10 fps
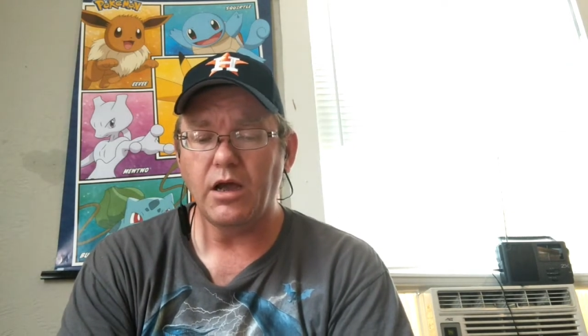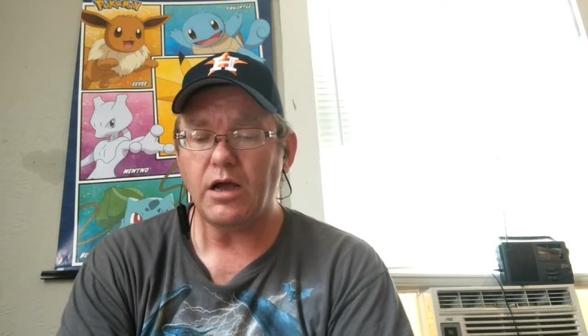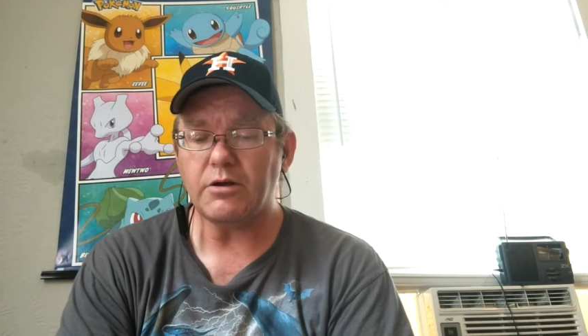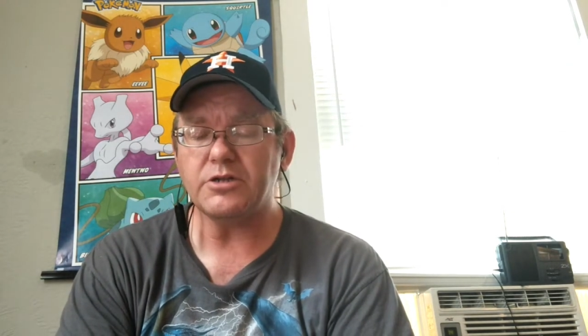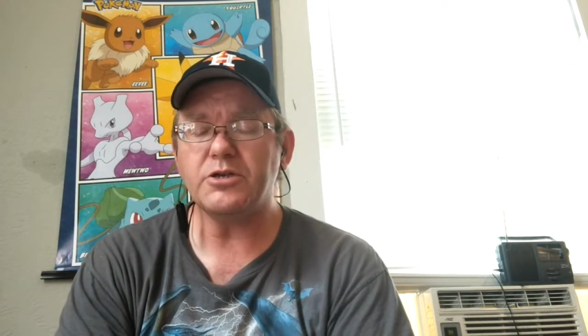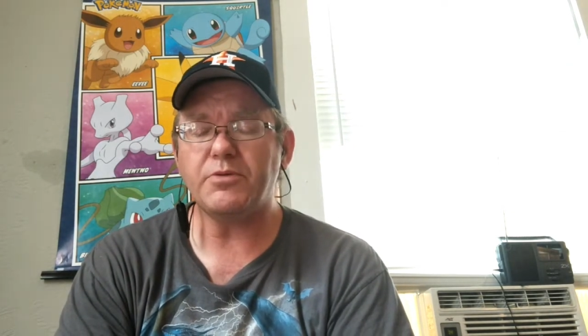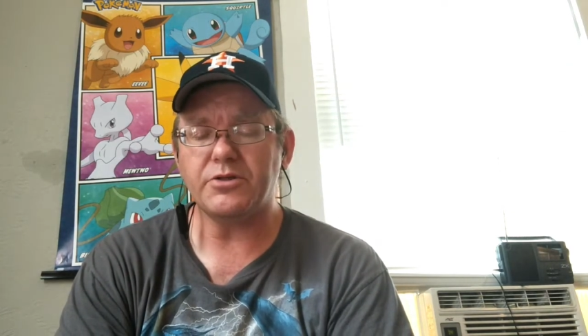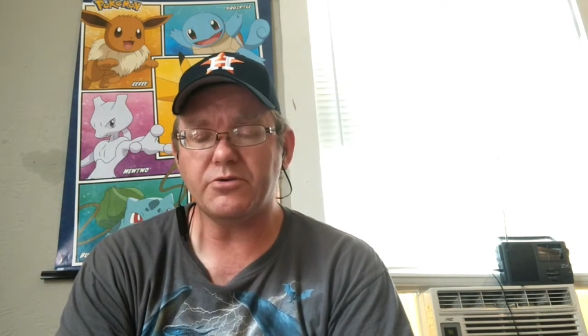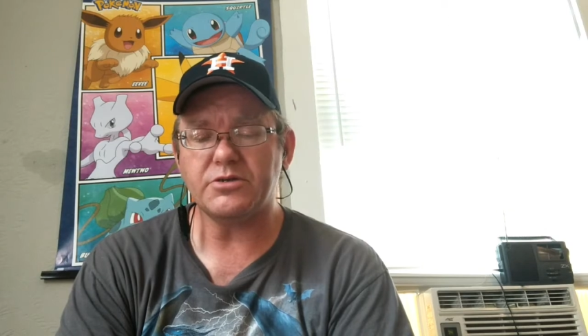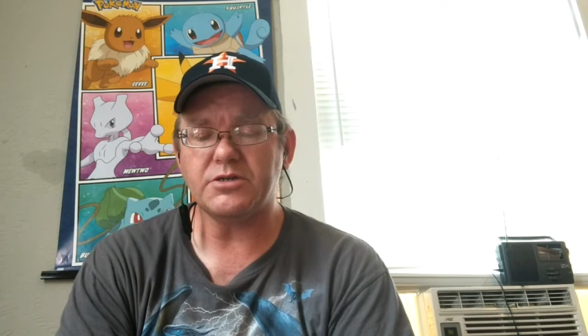I'm going to do a
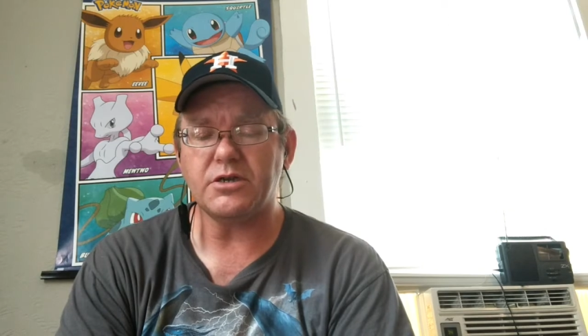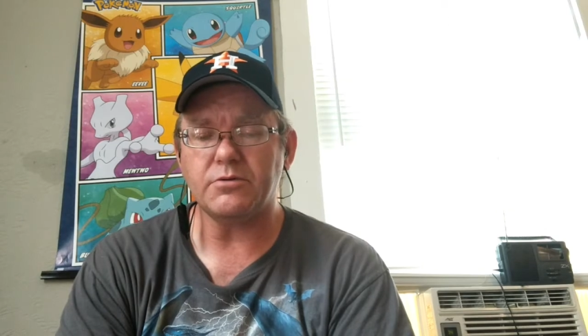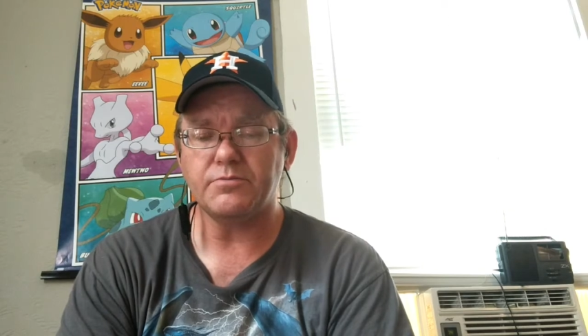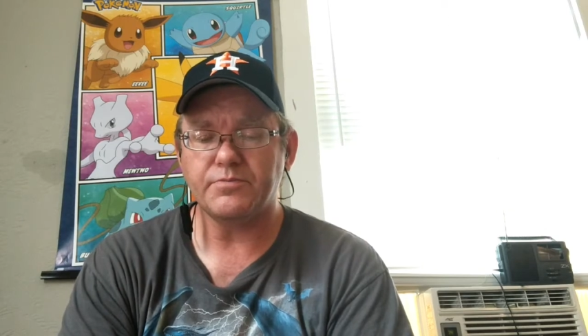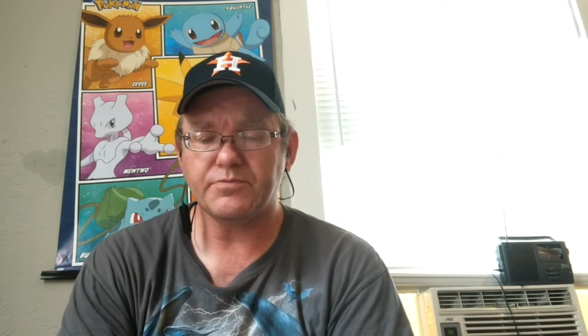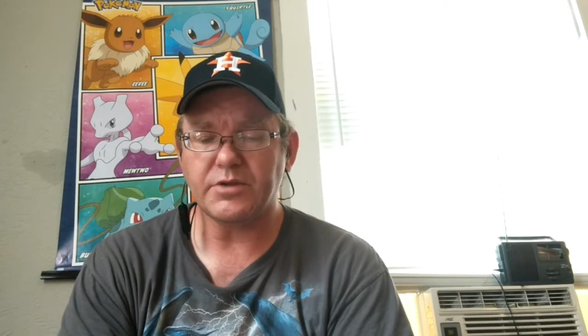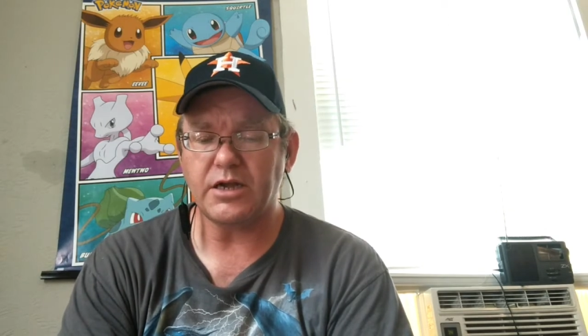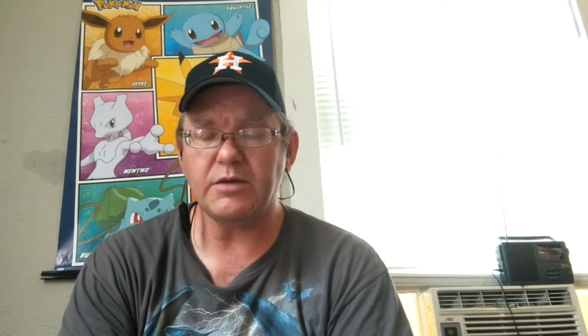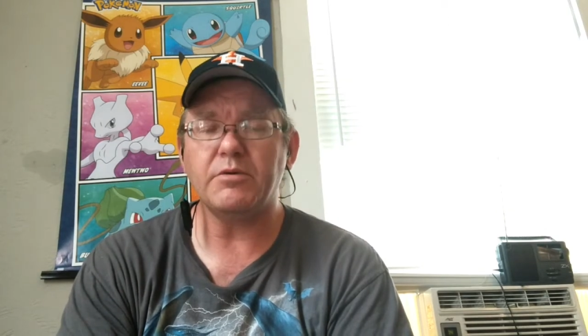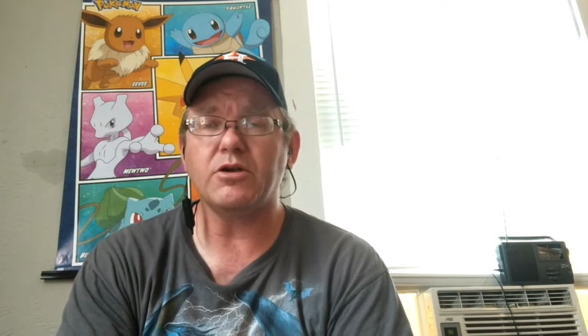playthrough of Sinnoh, and
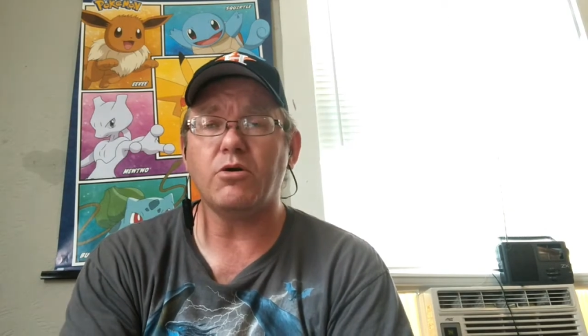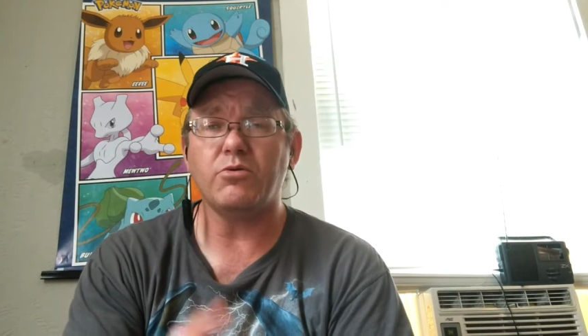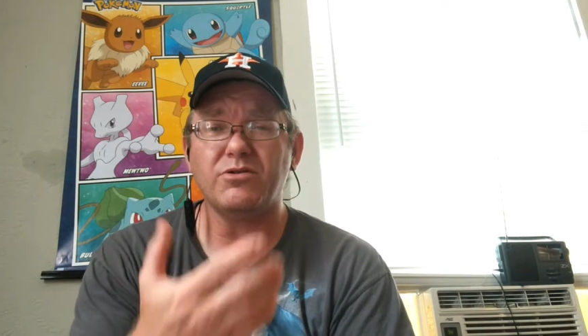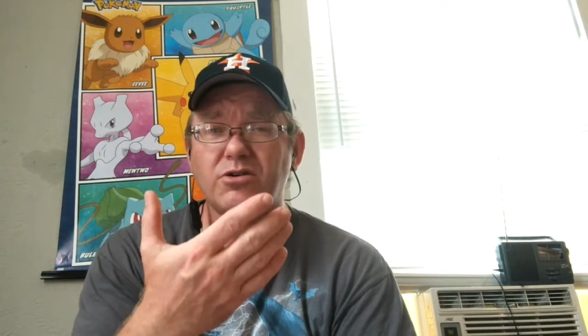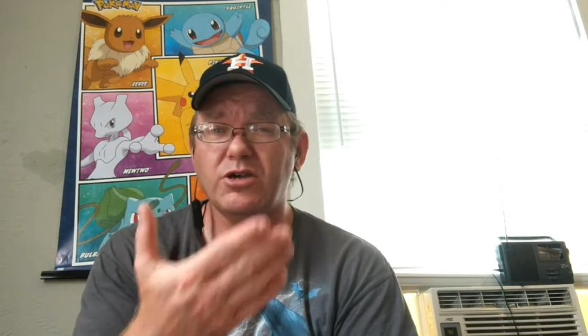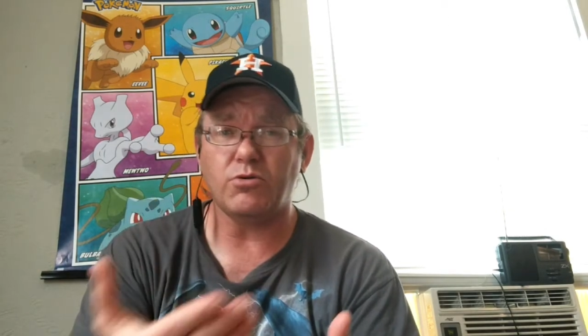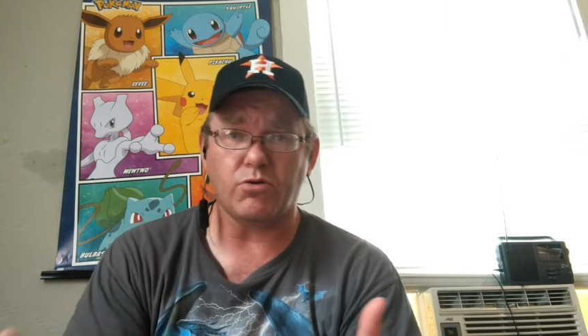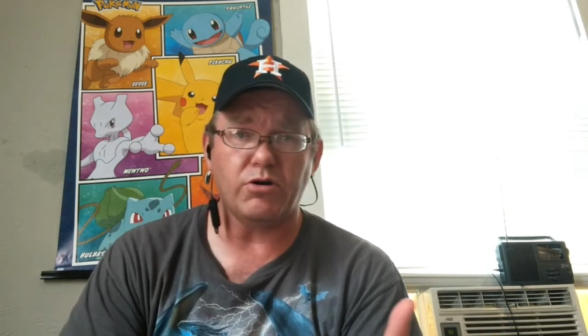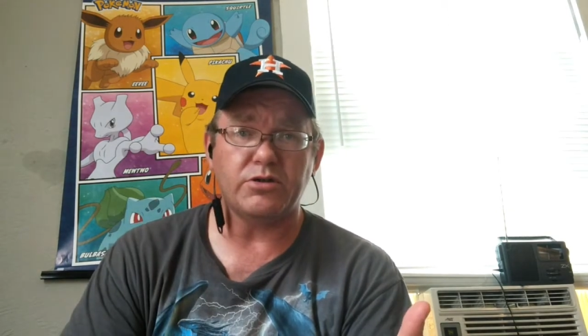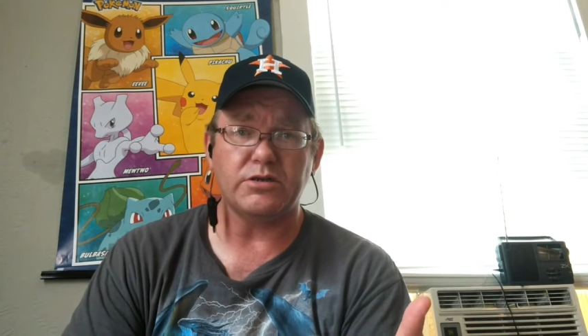then I'm going to go in
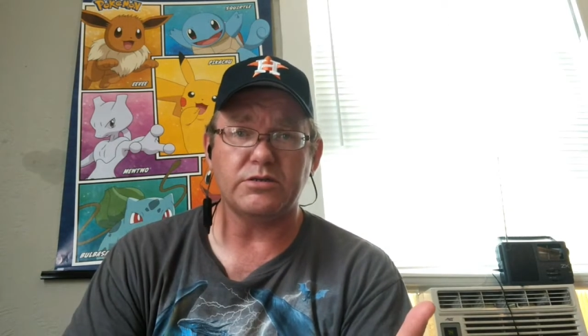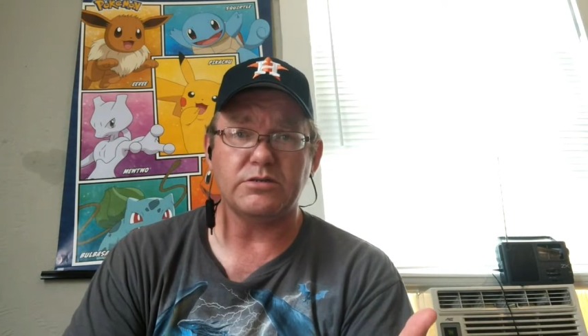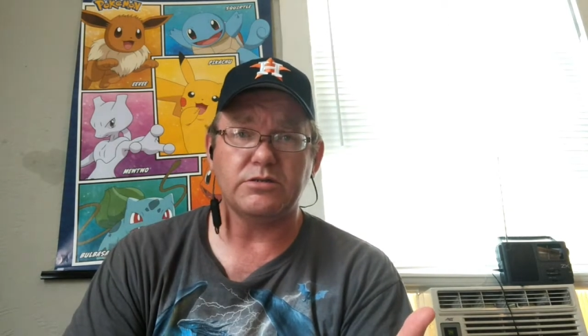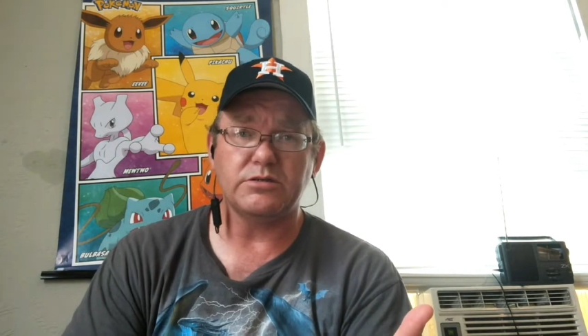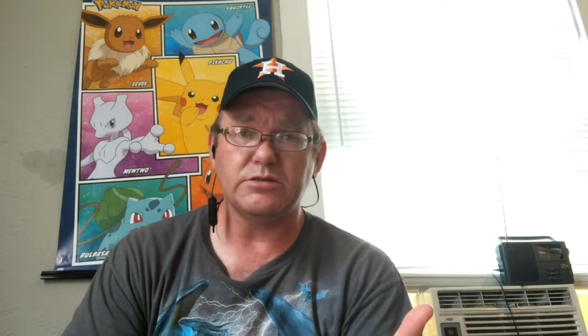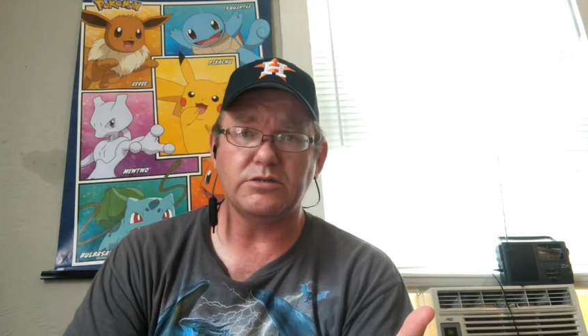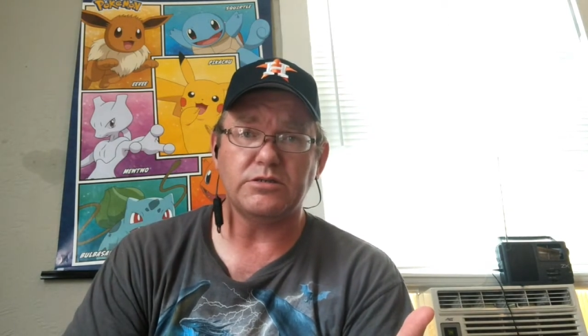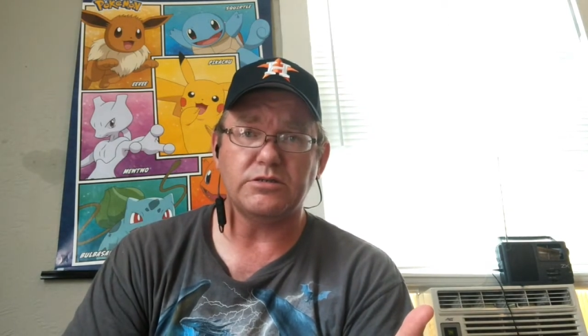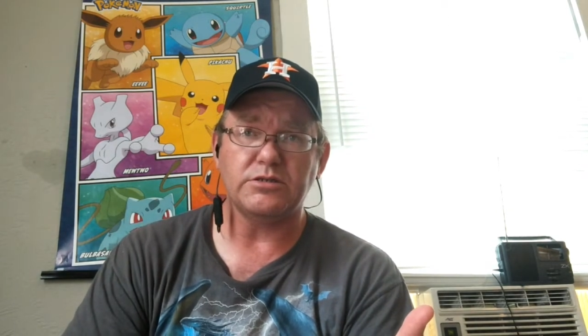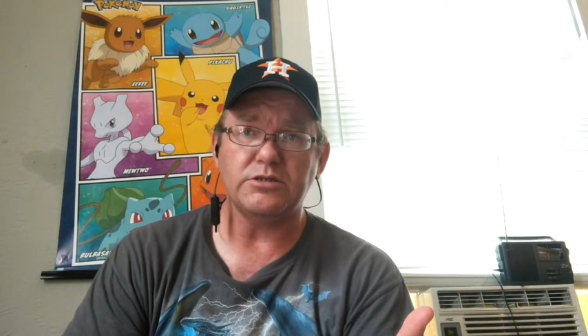order of
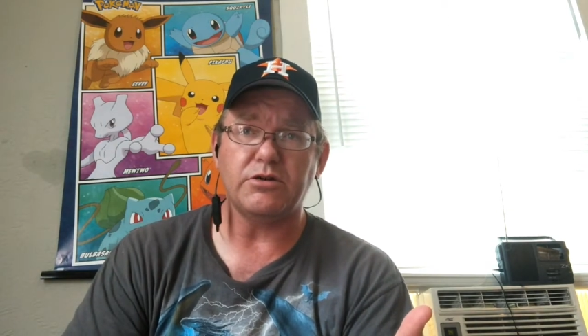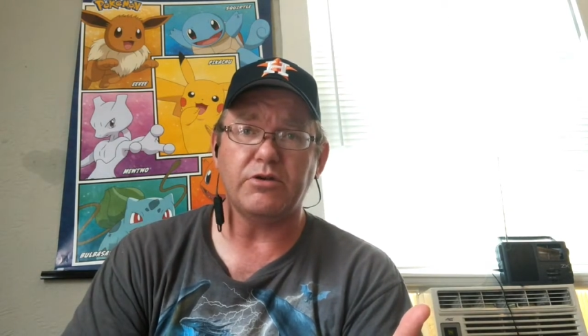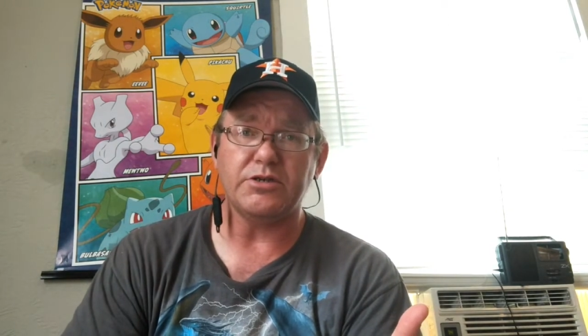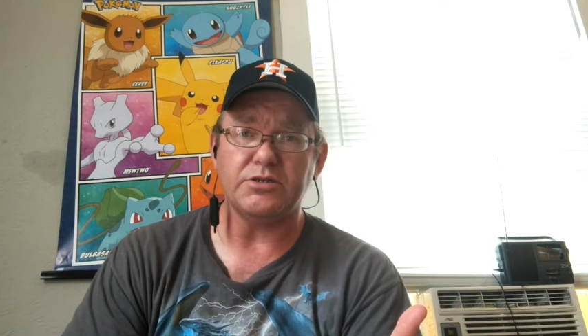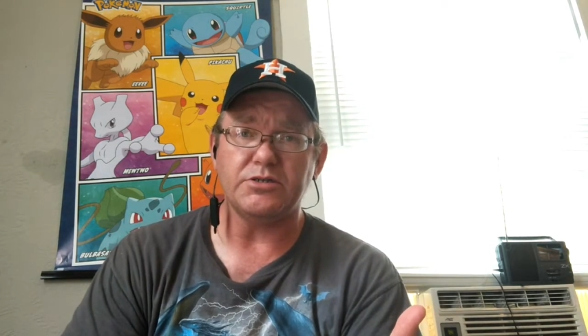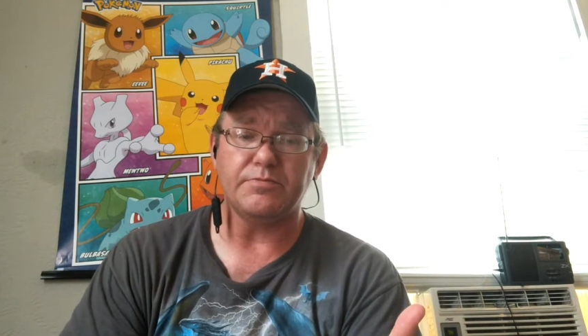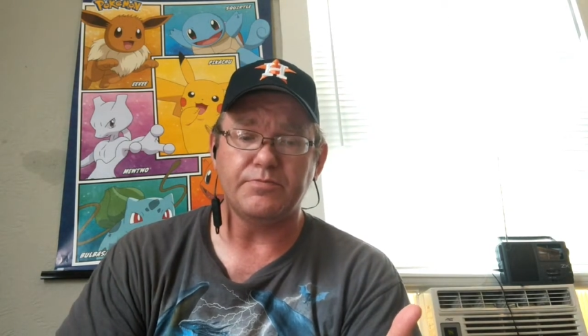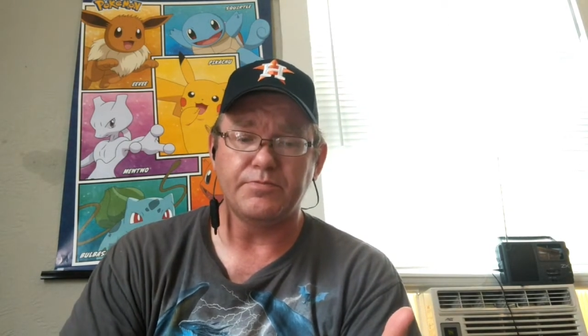the generations.